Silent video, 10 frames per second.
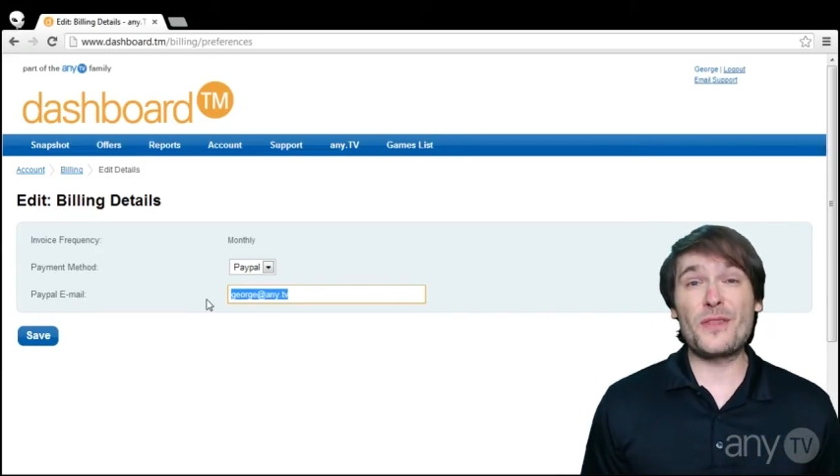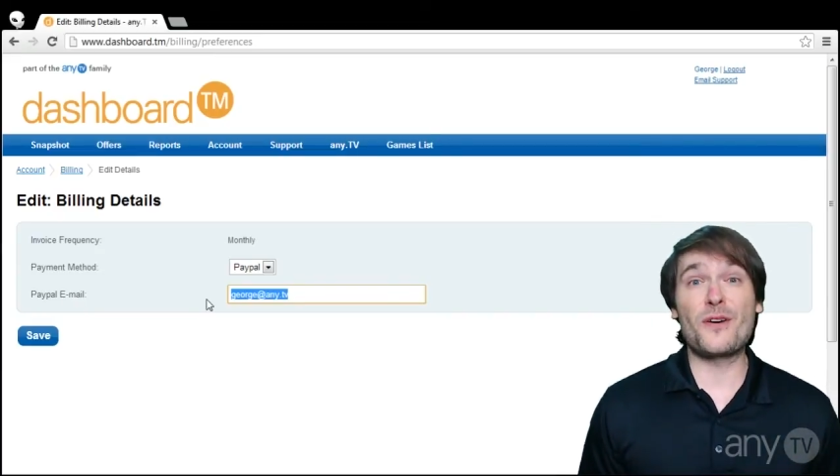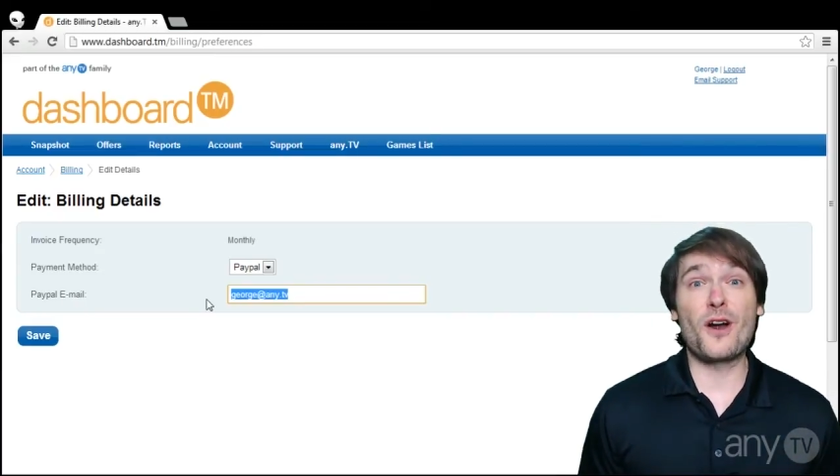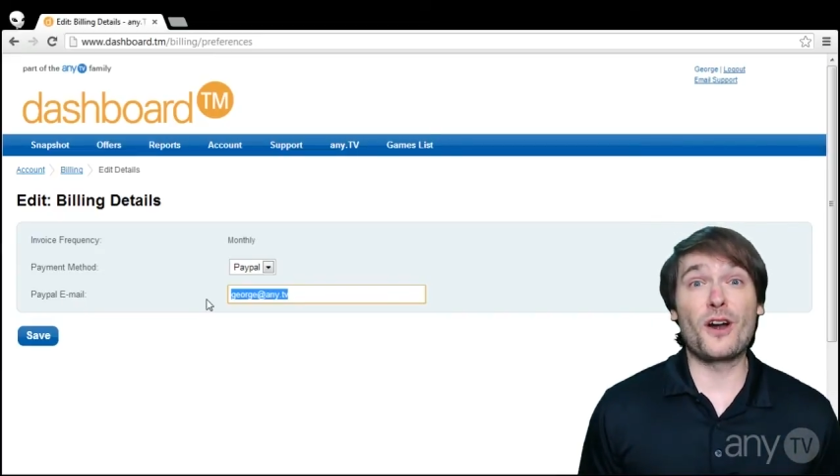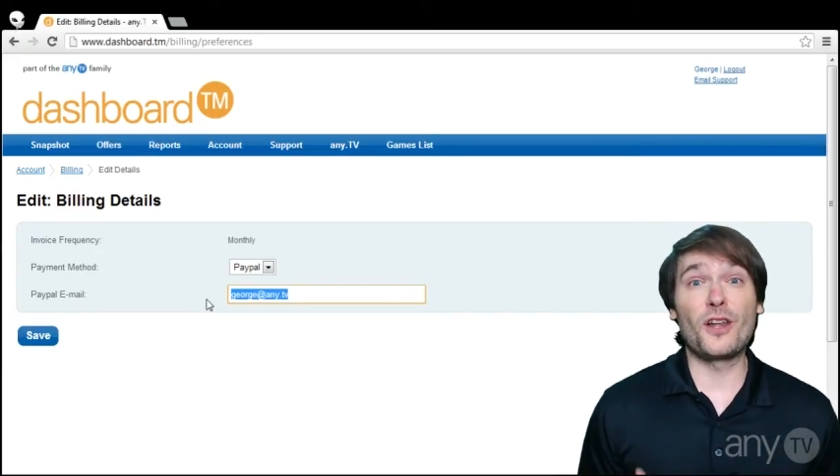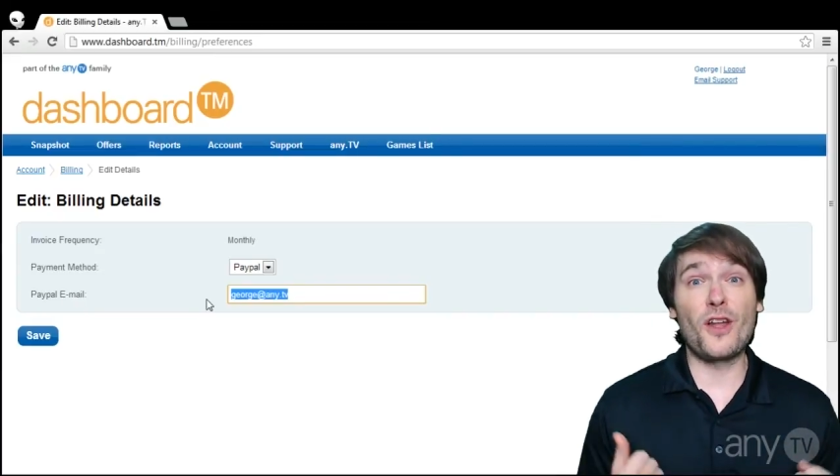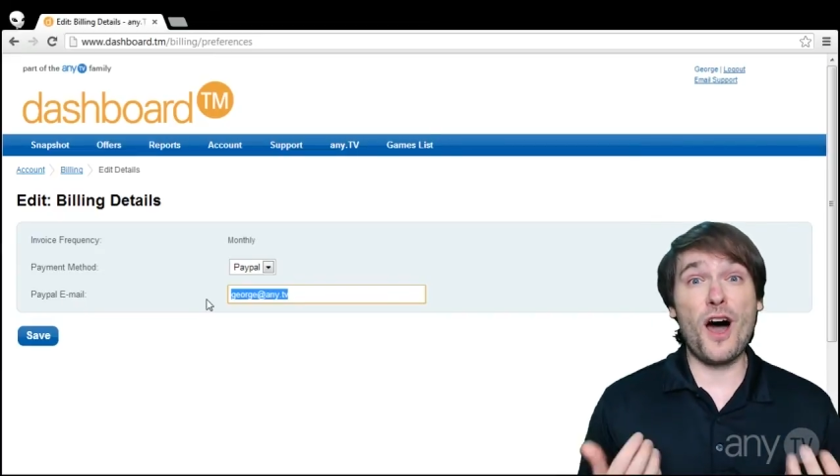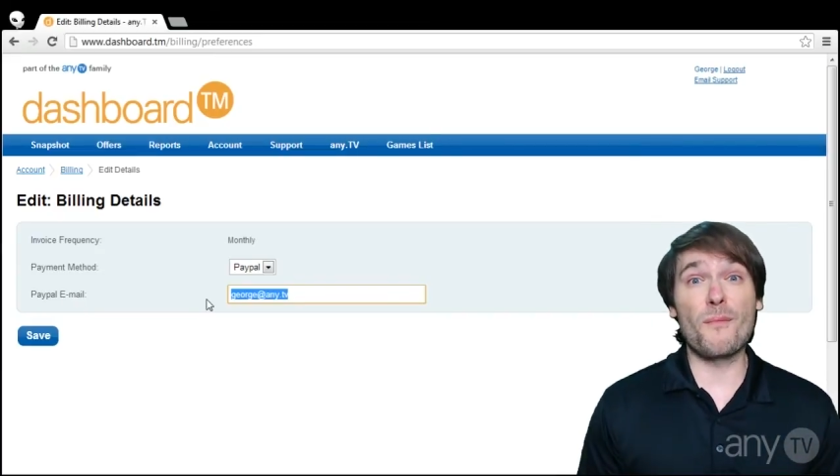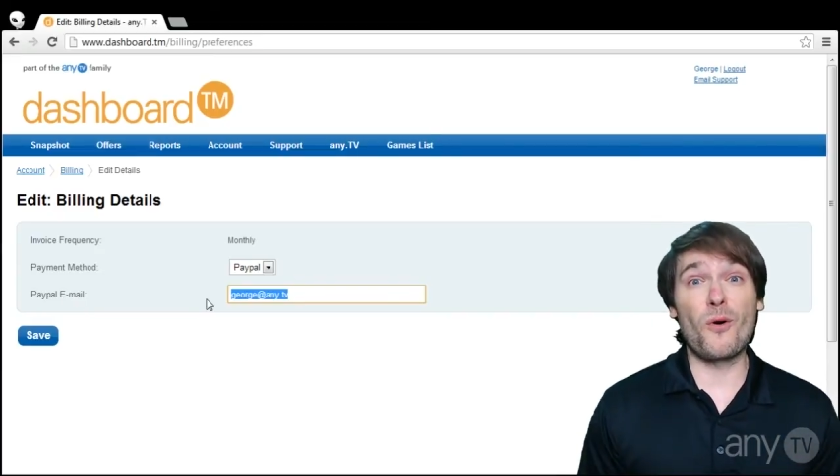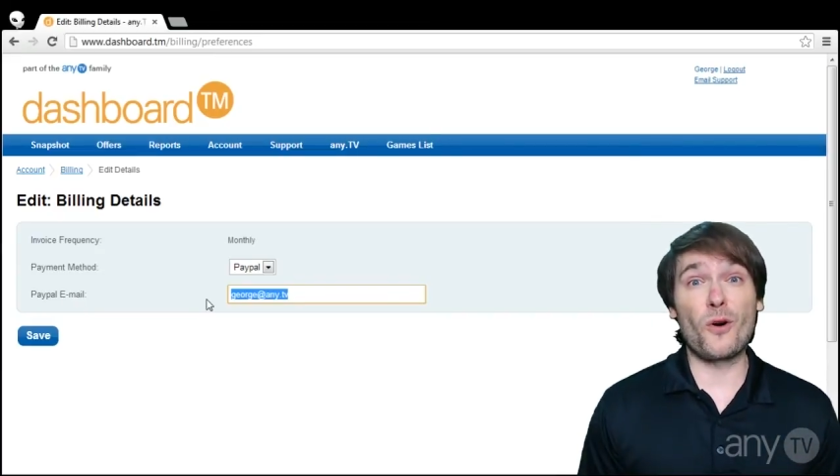There are a
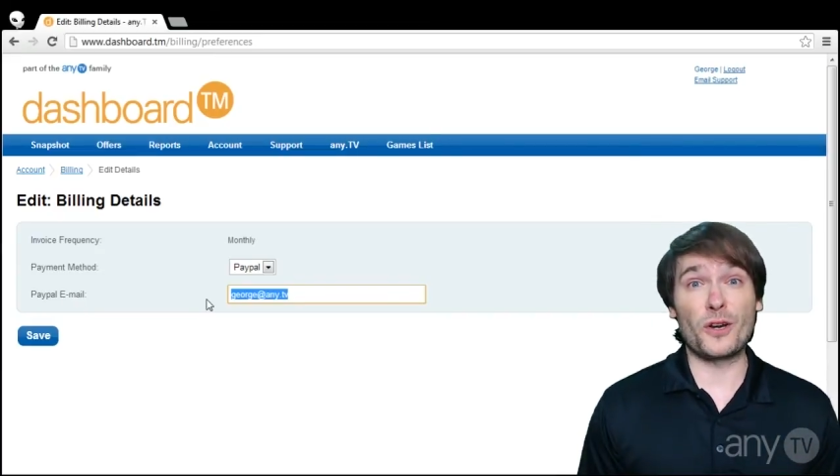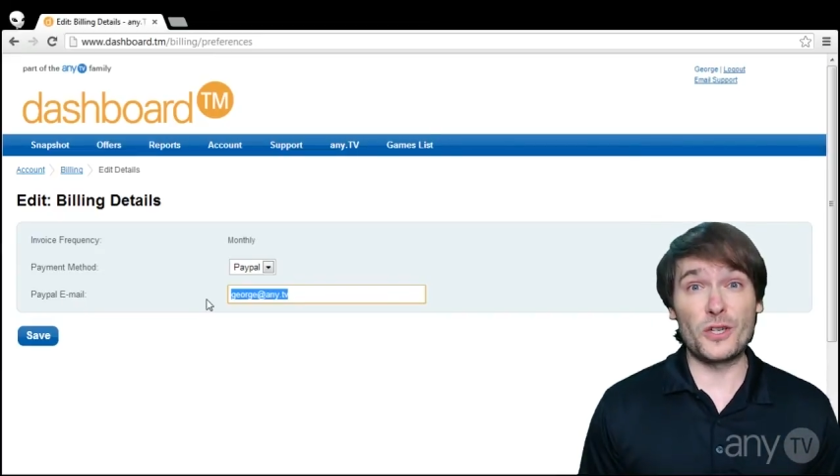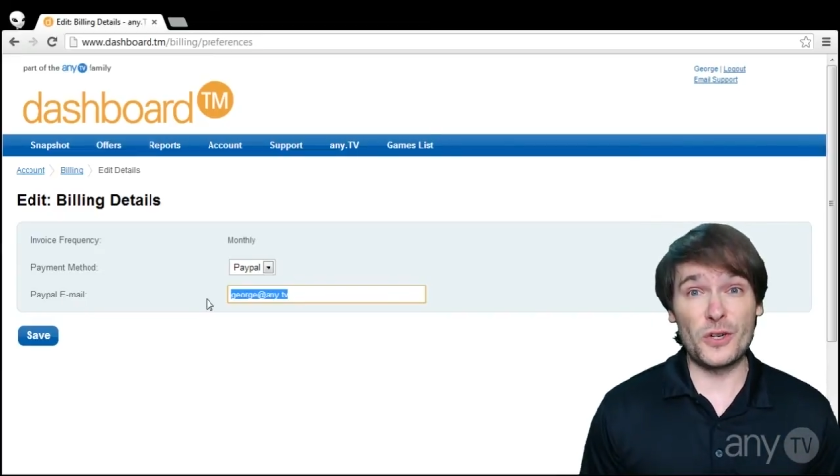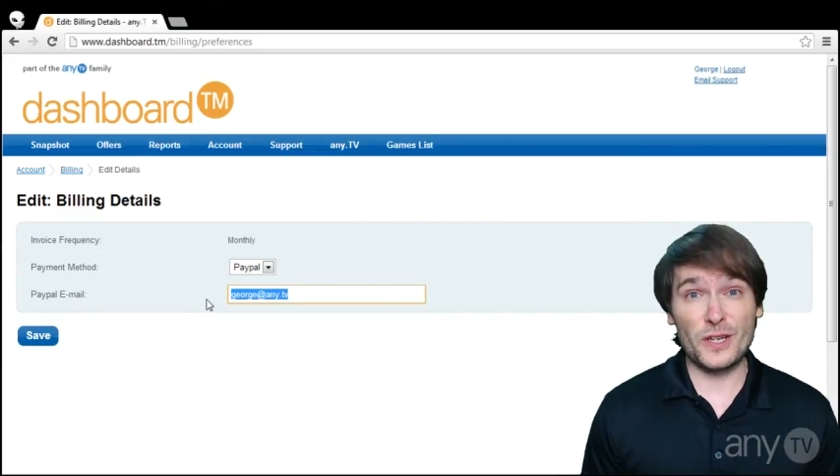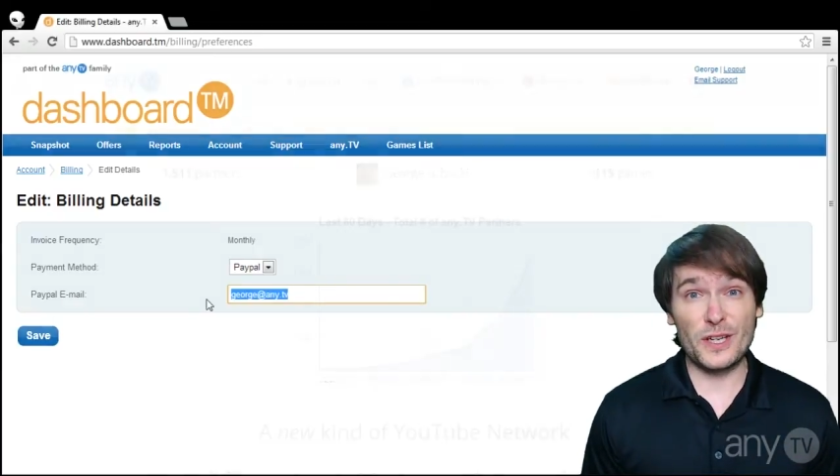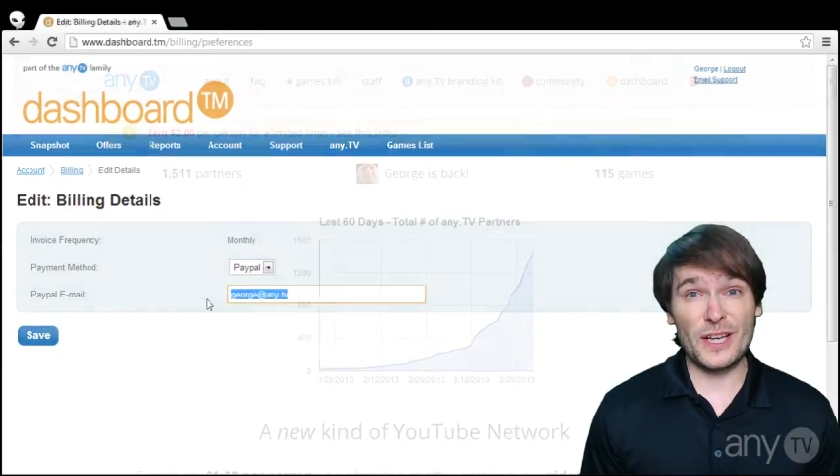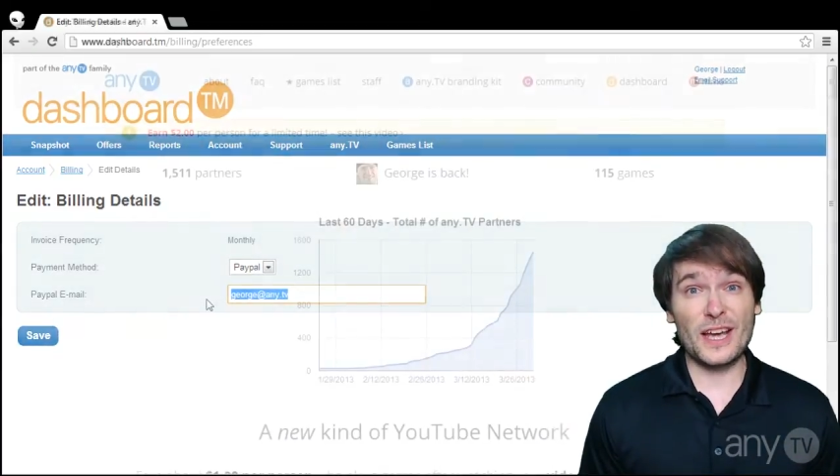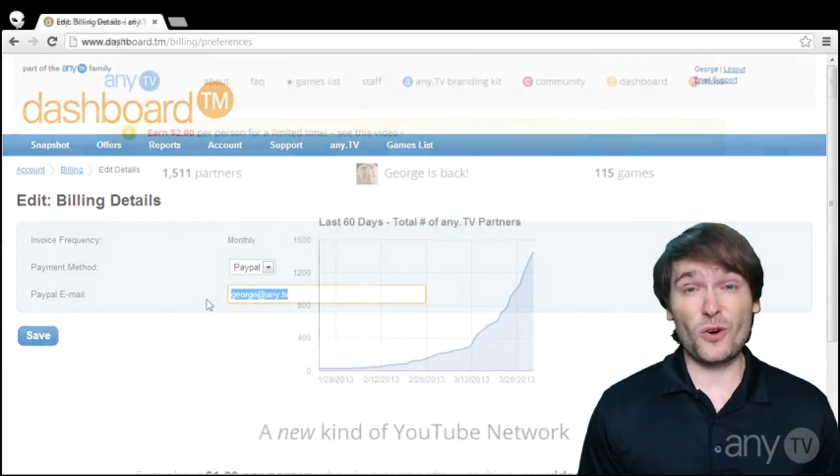lot more good